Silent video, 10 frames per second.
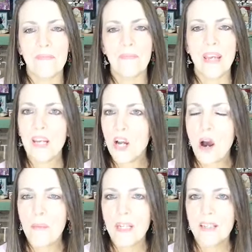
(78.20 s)
Make a
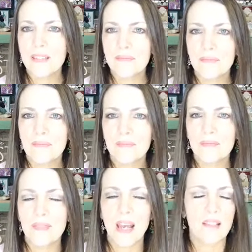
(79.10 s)
comment,
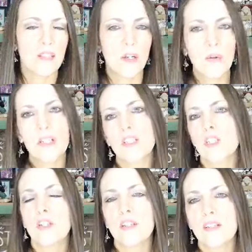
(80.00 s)
ask a
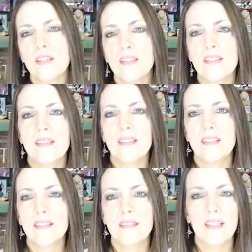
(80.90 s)
question,
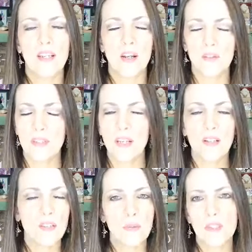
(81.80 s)

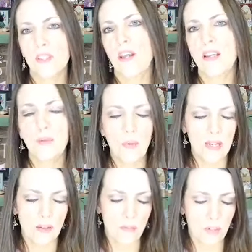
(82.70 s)
tell us what you like,
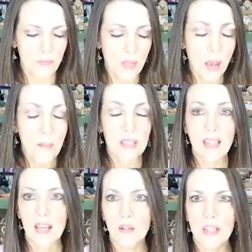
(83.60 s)
whatever. But
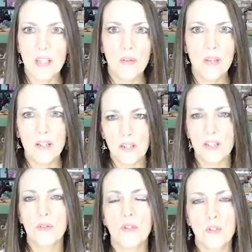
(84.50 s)
that'll get you entered
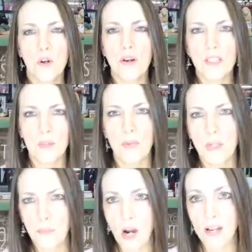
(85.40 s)
into a drawing to
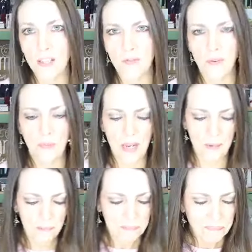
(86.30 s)
win a prize from
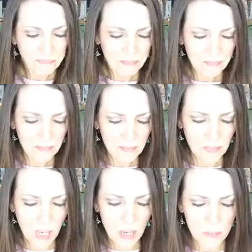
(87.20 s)
me.
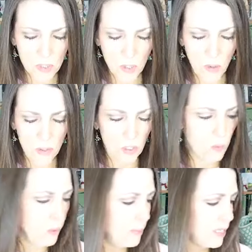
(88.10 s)
So you
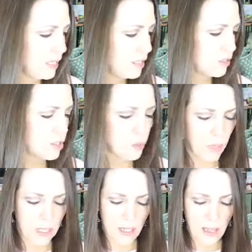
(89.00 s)
will be entered to
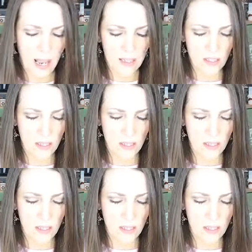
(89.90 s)
win a class